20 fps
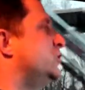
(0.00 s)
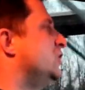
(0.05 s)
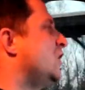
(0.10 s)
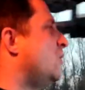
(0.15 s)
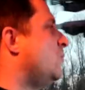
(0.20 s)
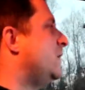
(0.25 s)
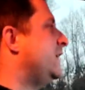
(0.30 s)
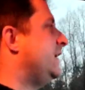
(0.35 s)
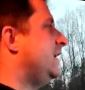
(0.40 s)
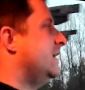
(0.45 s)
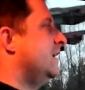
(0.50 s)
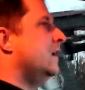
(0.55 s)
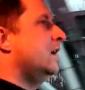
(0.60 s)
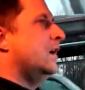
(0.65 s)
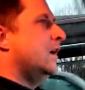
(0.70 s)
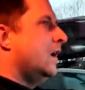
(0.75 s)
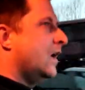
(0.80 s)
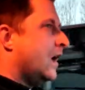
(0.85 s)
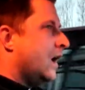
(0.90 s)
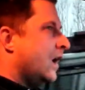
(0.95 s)
Joey,
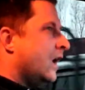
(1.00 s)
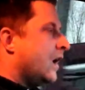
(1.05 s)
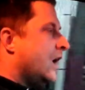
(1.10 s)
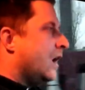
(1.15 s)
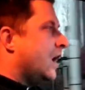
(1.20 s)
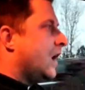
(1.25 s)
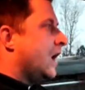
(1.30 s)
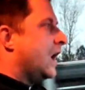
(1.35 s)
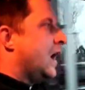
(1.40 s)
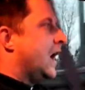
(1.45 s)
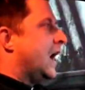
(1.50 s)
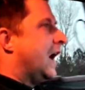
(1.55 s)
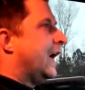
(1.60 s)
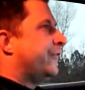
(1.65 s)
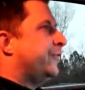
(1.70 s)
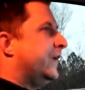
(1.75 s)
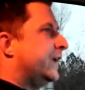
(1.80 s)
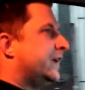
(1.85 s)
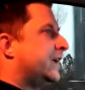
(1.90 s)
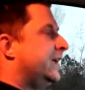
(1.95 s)
I
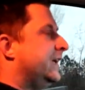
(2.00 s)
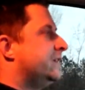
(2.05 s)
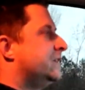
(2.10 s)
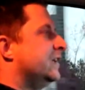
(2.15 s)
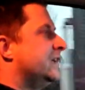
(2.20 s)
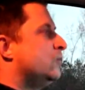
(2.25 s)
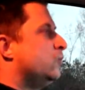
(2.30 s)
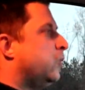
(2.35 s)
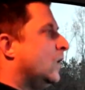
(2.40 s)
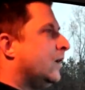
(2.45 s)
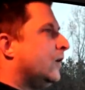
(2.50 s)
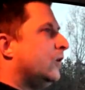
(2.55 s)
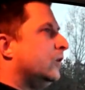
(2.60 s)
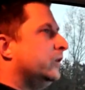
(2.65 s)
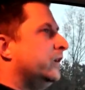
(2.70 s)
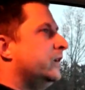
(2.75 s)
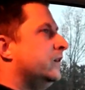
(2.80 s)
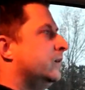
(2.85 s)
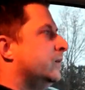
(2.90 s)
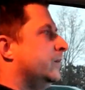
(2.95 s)
think he did weld